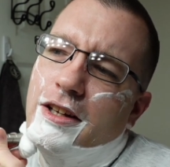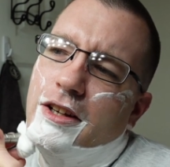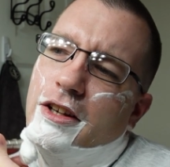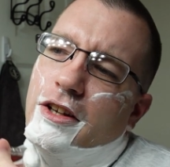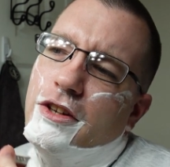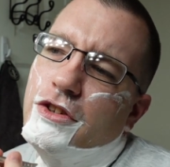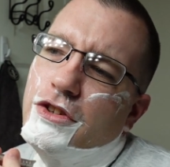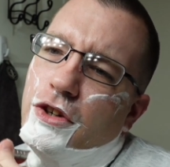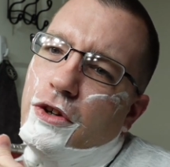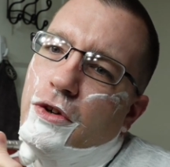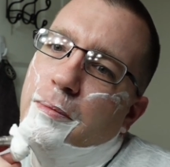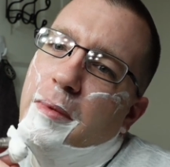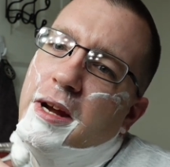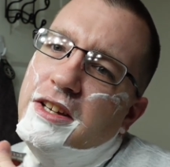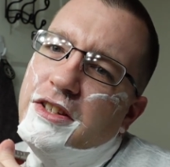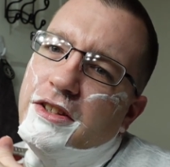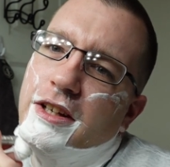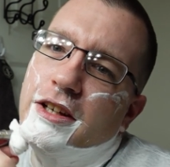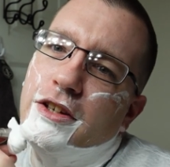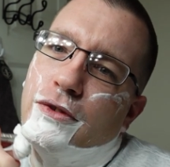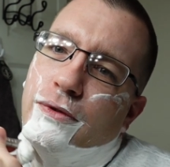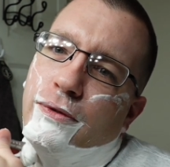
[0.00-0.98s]
And so
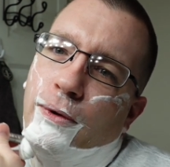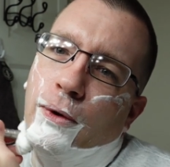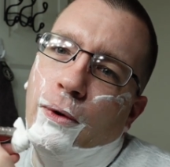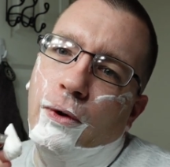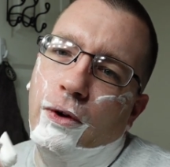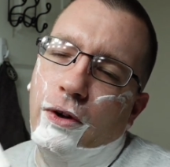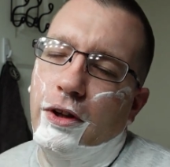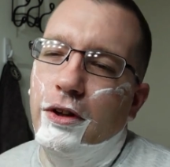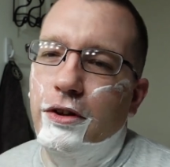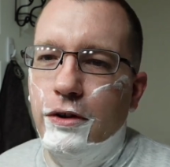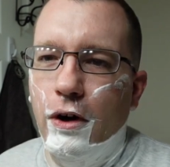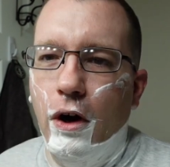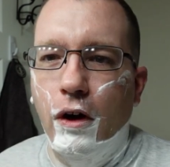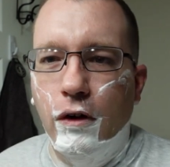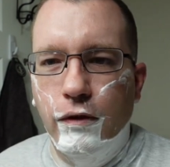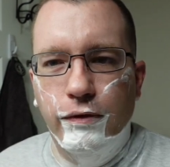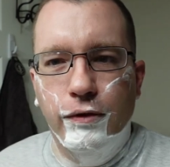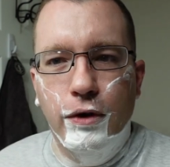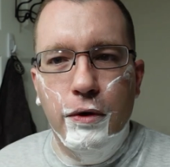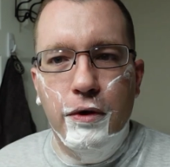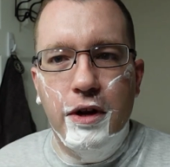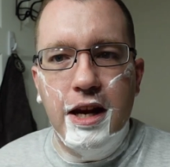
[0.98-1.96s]
basically it's floral and dark
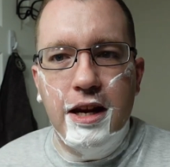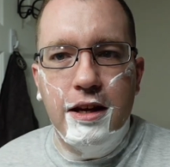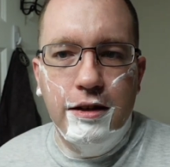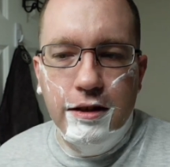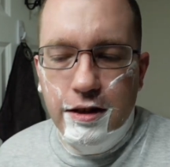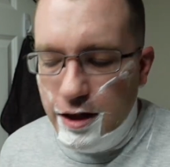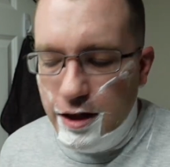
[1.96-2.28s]
fruity